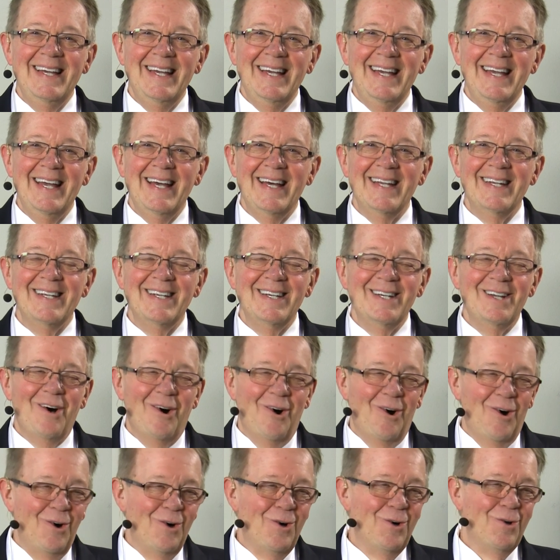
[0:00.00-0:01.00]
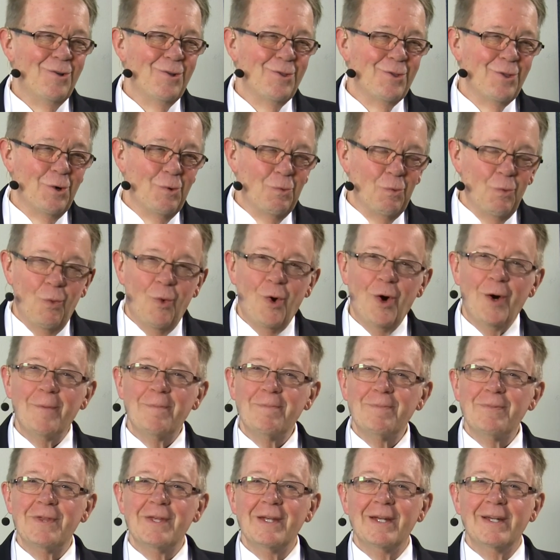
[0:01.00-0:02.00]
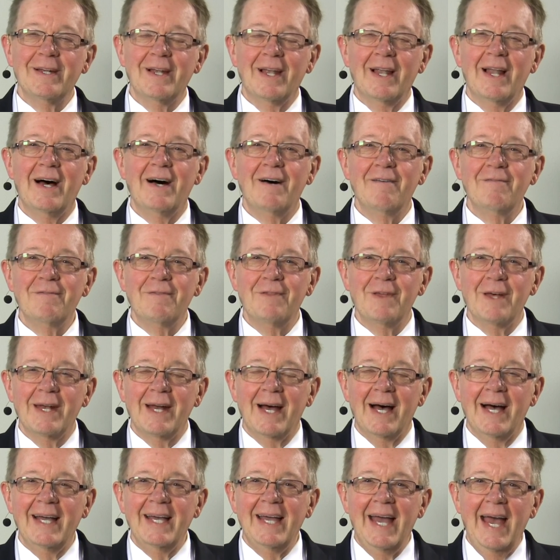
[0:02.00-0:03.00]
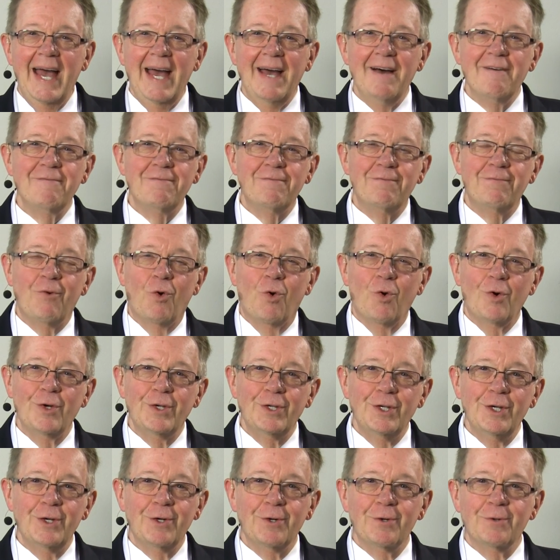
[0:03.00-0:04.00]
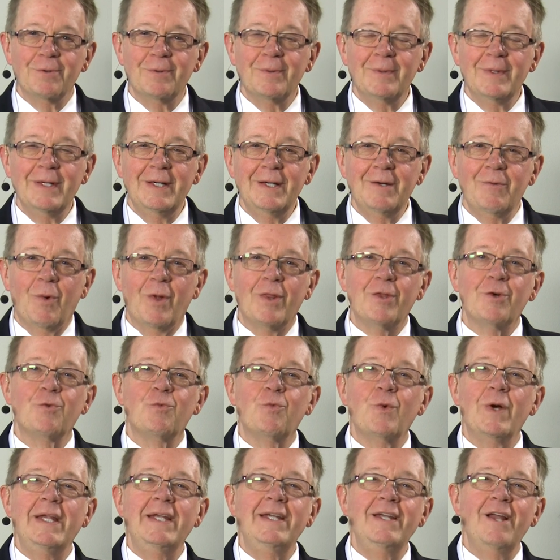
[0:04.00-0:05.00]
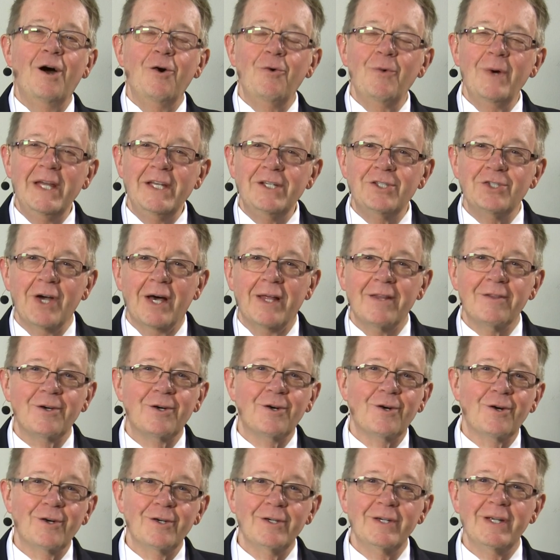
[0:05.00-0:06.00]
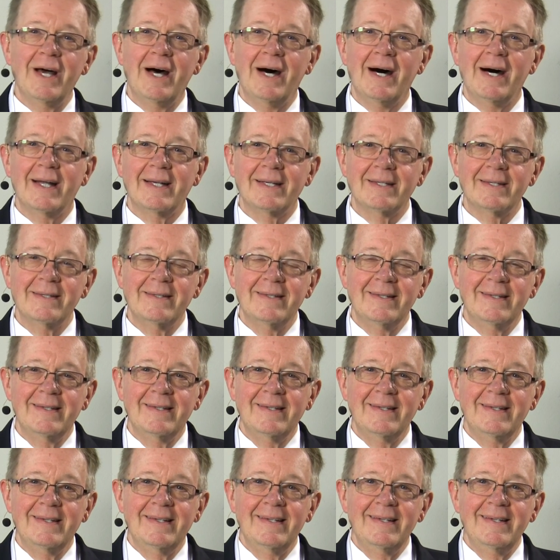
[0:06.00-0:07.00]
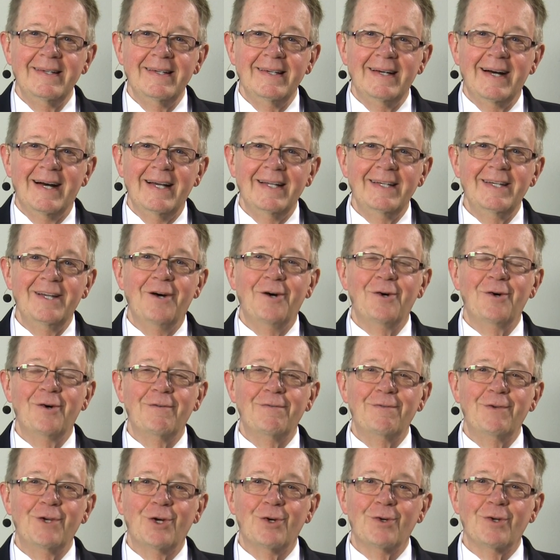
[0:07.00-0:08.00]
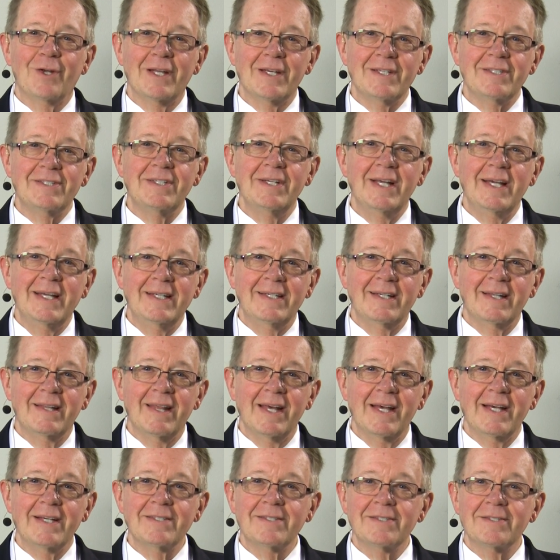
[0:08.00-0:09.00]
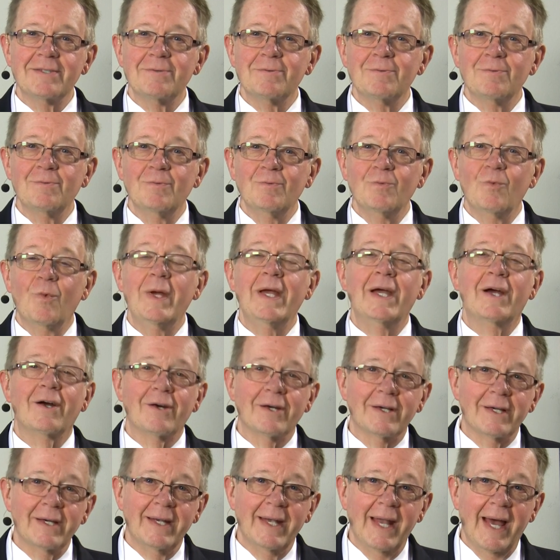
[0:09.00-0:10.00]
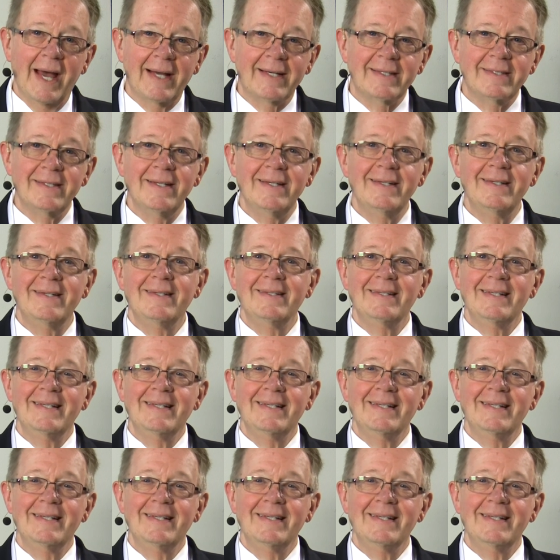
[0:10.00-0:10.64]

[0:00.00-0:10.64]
in all the warmth and love that I have for you, whether we know each other or not. I know if you're listening to this, we are connected,